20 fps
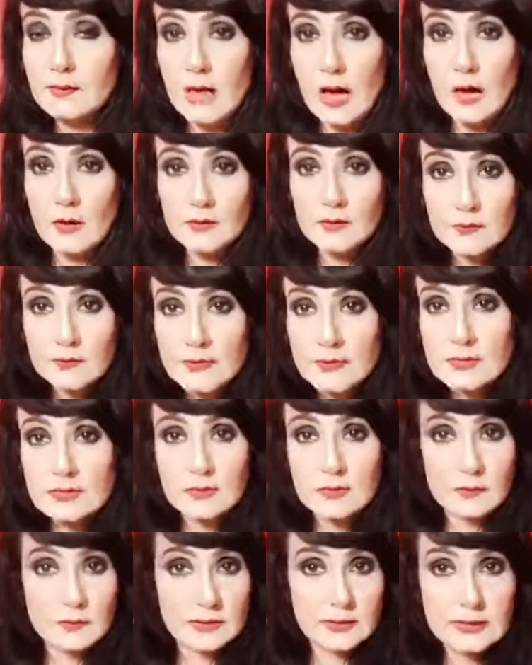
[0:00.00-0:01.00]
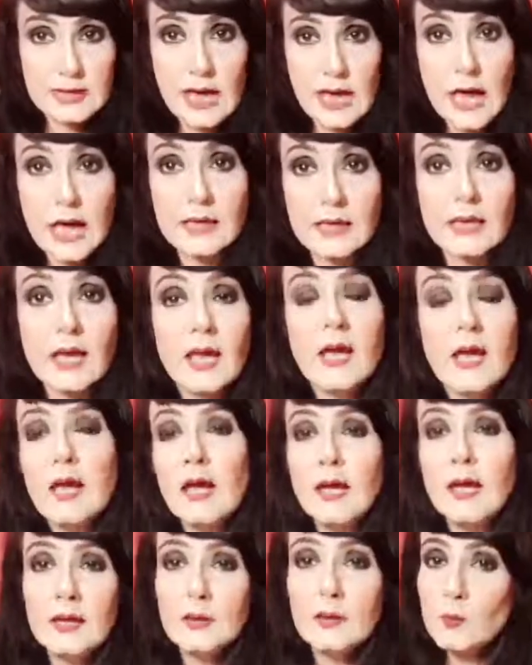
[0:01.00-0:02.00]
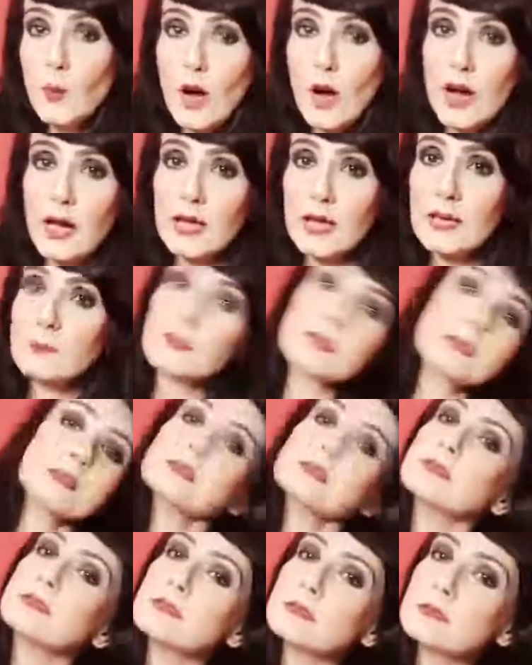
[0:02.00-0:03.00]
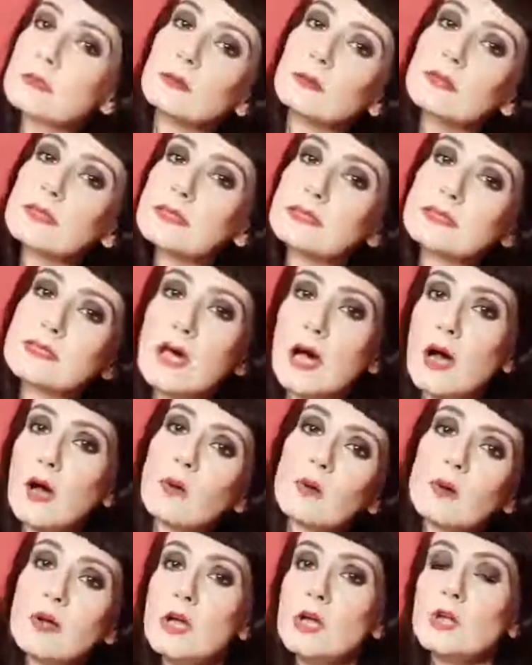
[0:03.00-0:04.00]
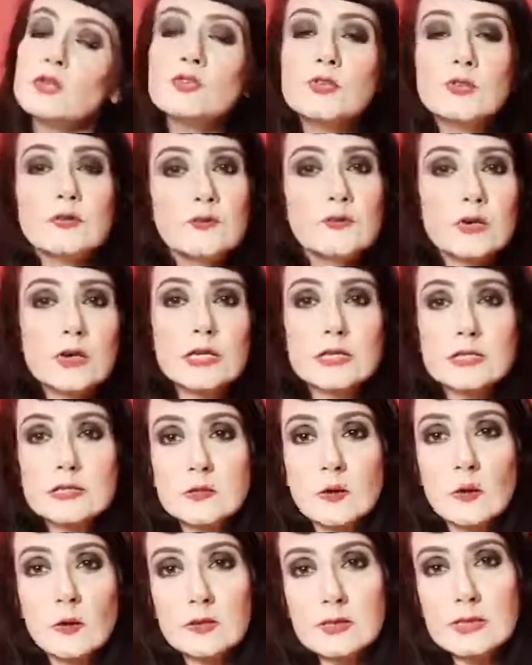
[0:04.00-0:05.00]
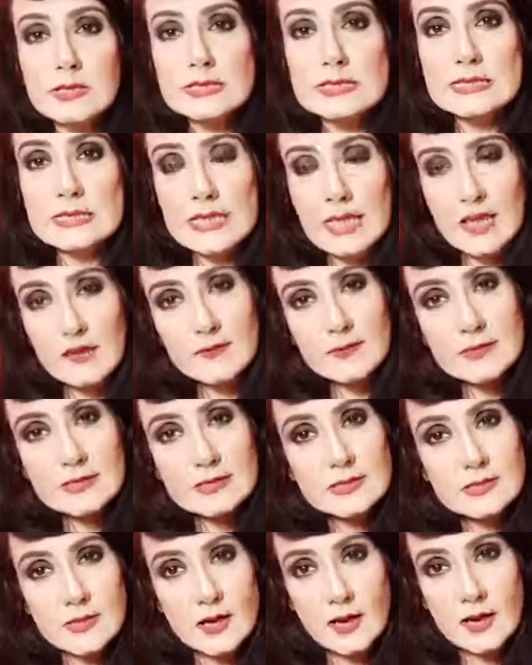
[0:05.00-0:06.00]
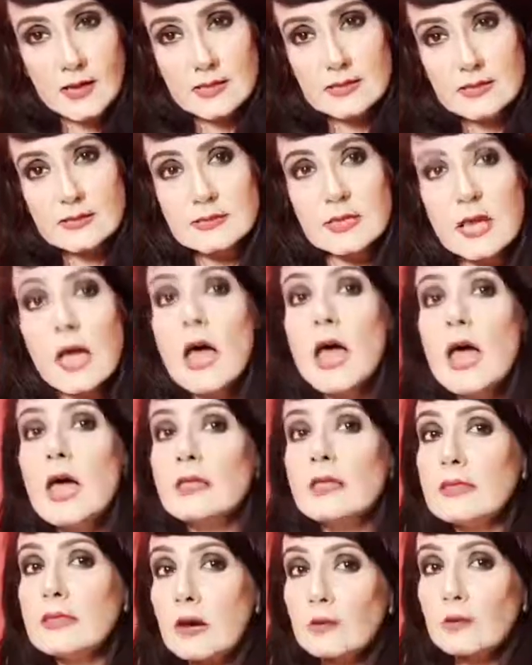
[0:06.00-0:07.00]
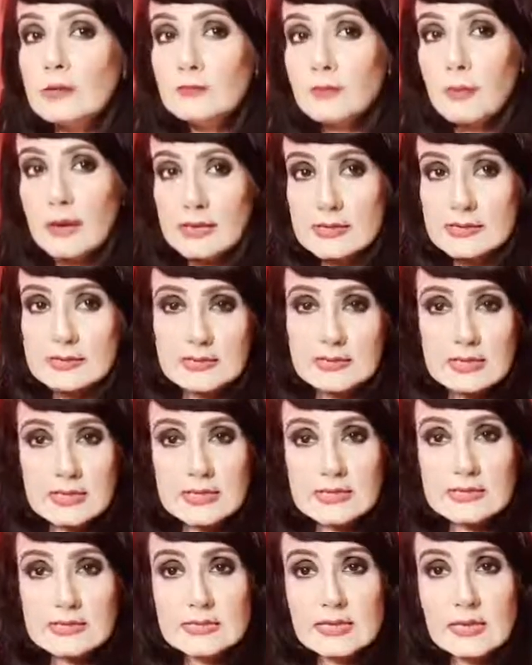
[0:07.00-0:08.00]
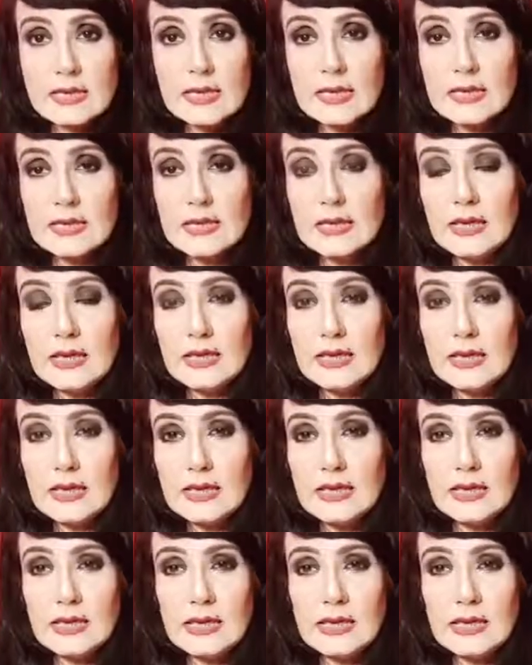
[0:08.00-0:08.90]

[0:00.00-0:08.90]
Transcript: ground of the zodiac. And why? Because the soul has now traversed all these 11 signs. And now in Pisces, it